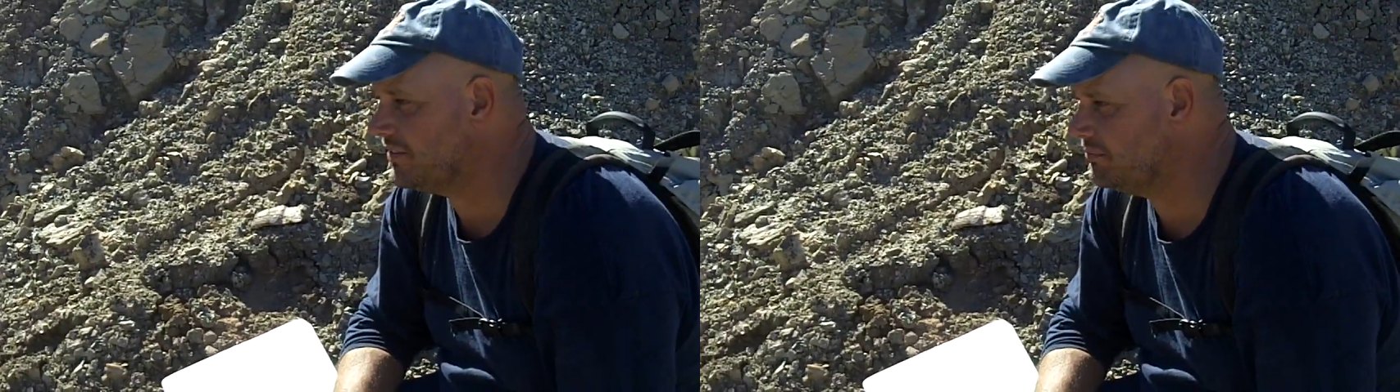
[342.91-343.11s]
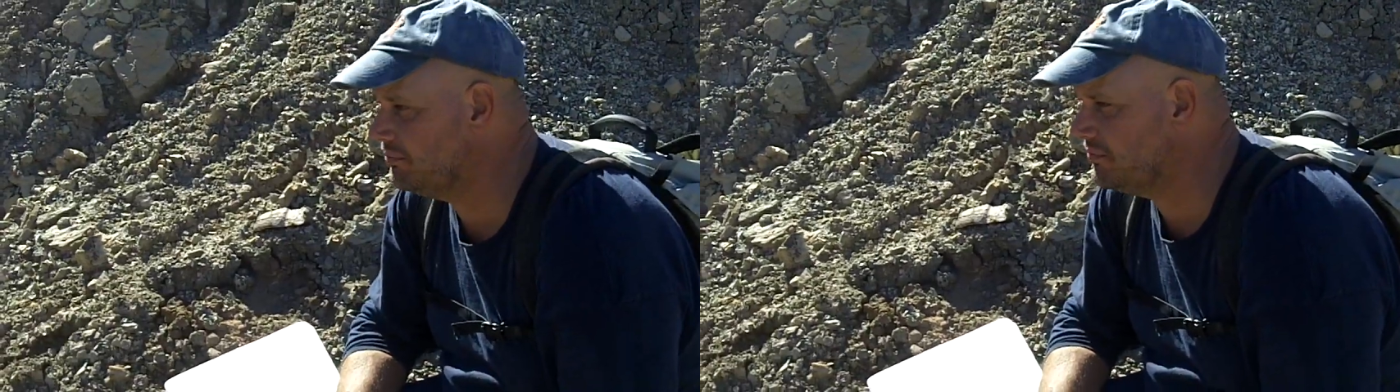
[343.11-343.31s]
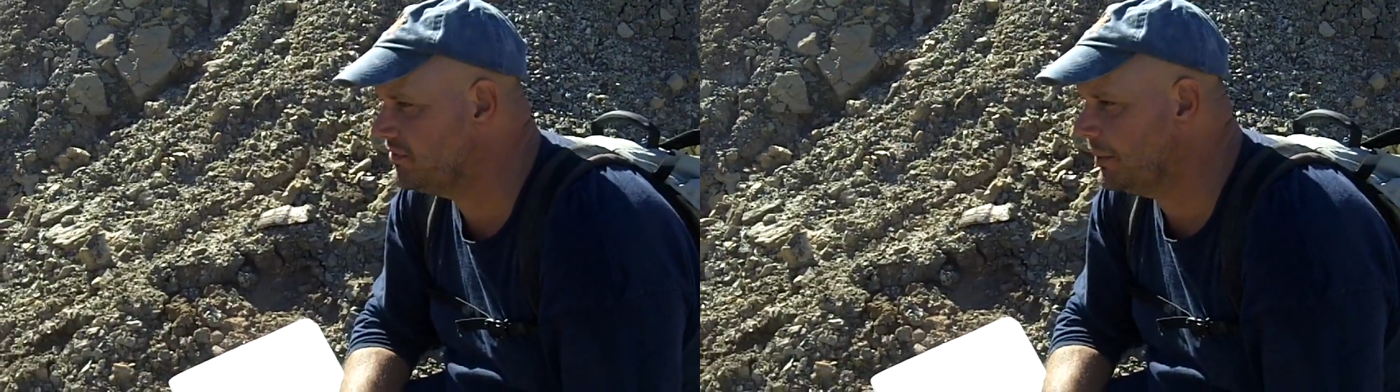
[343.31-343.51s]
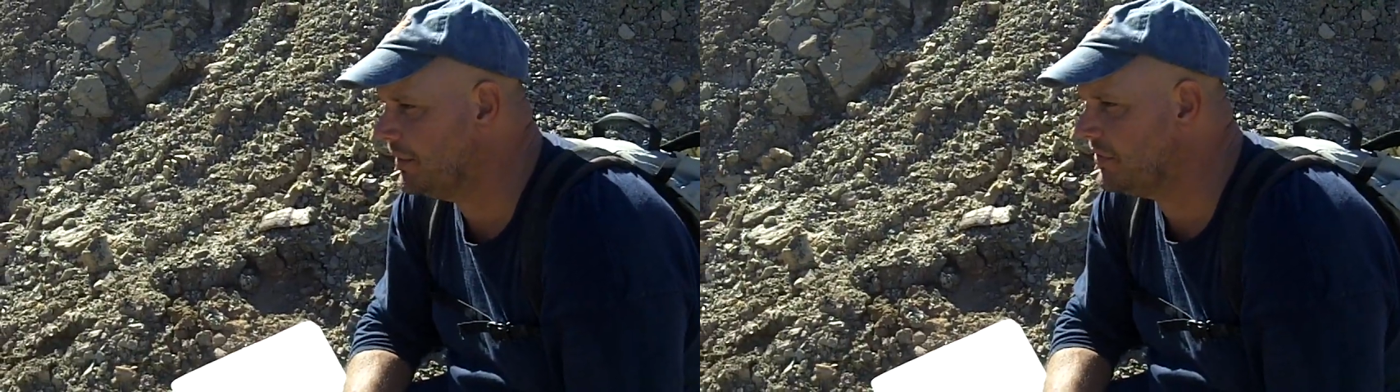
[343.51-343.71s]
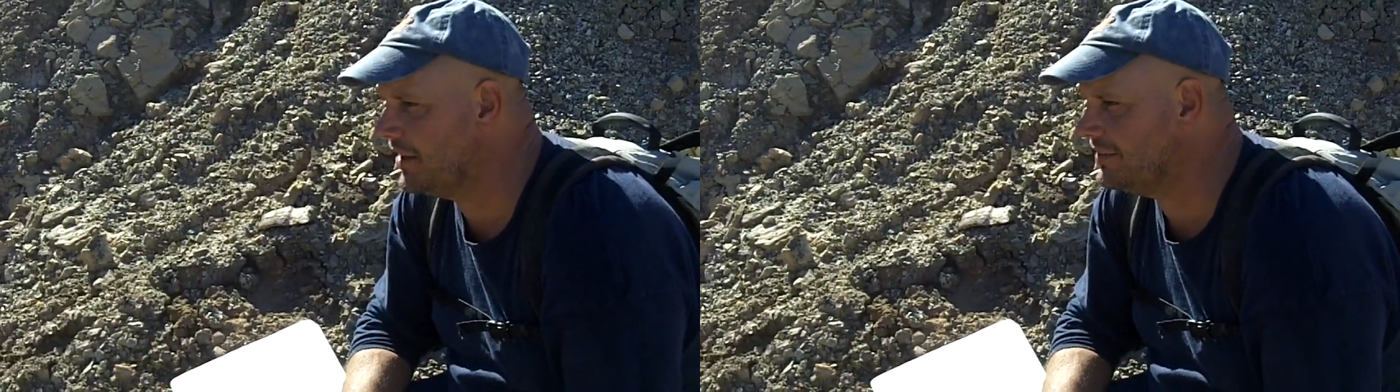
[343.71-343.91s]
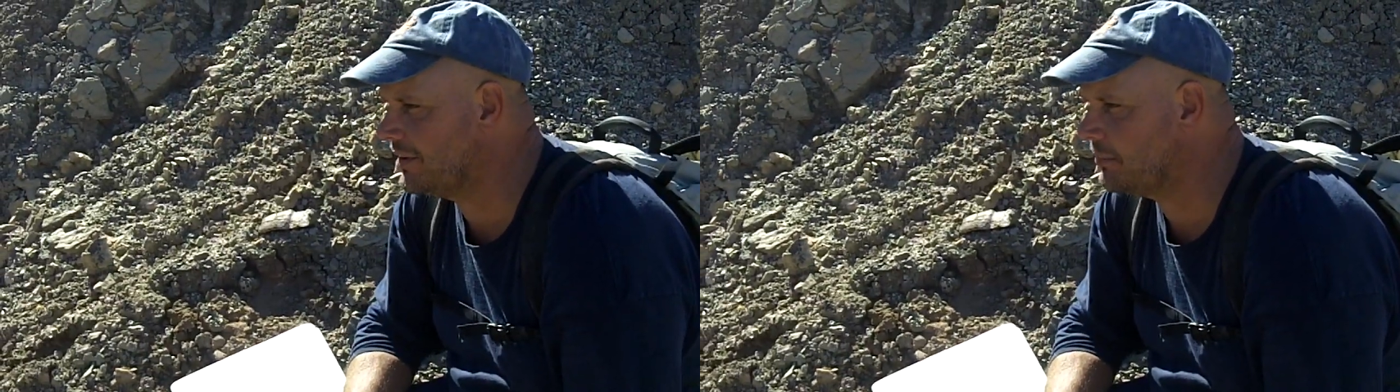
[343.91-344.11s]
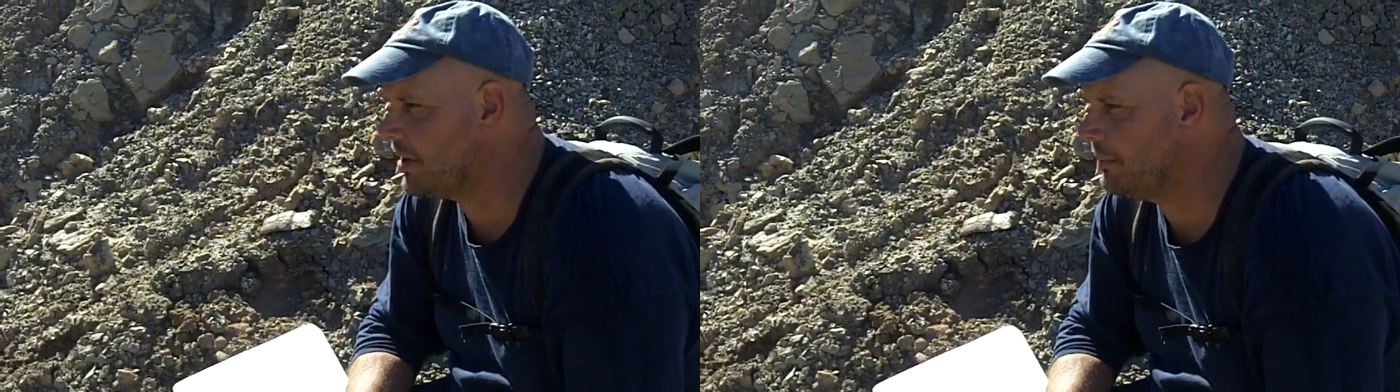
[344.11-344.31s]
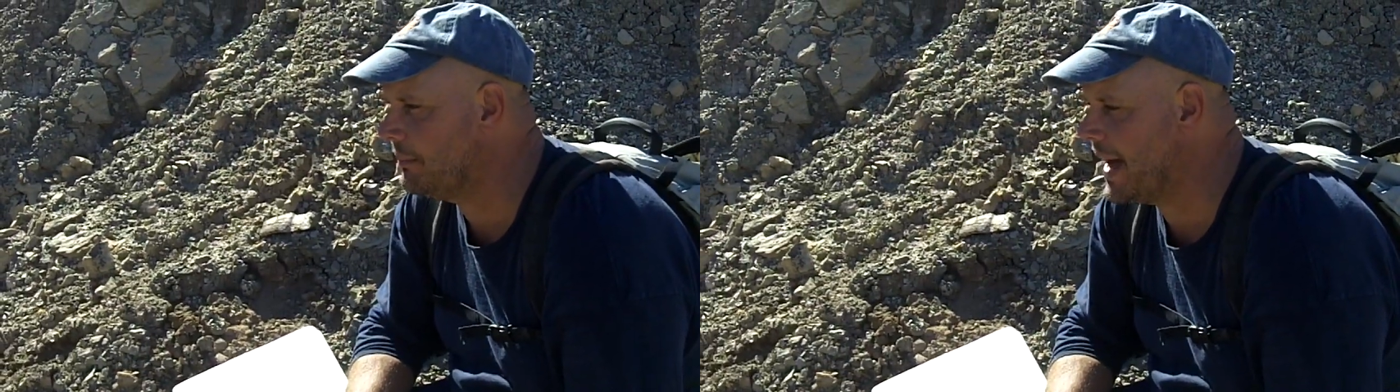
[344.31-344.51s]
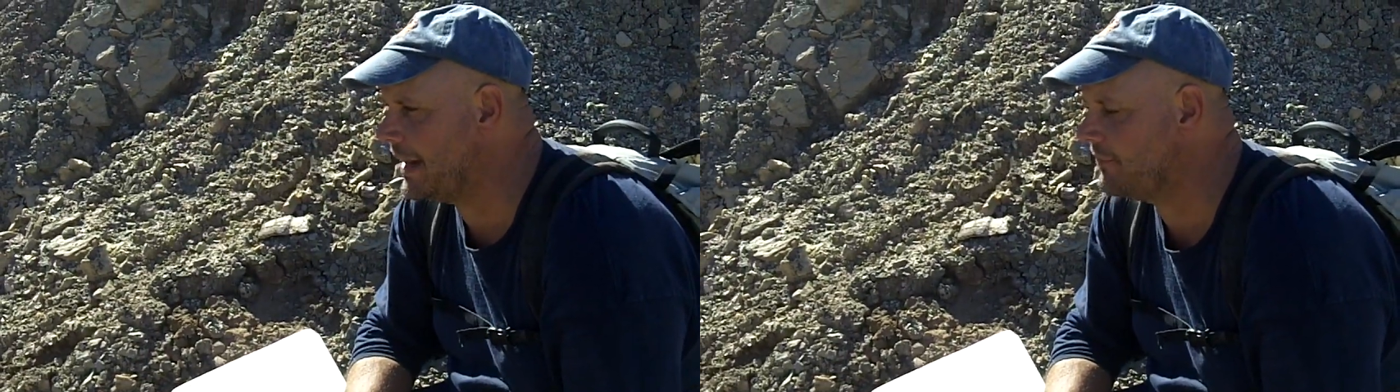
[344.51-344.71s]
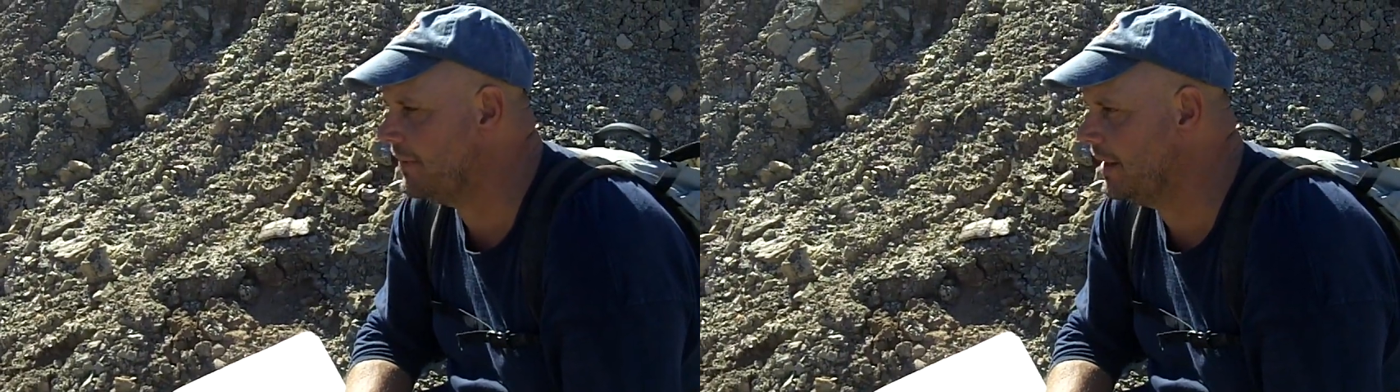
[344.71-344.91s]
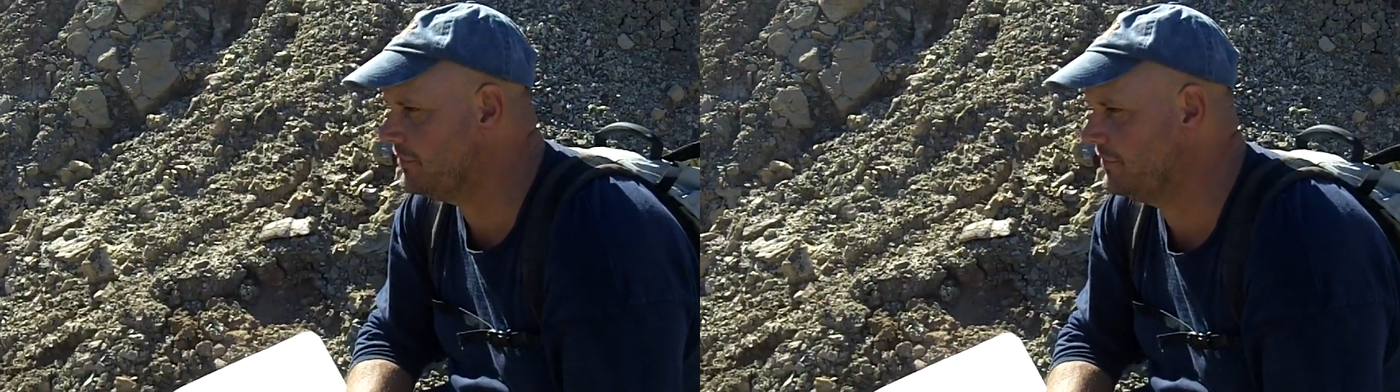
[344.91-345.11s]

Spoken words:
That's some of the things that are problematic for us,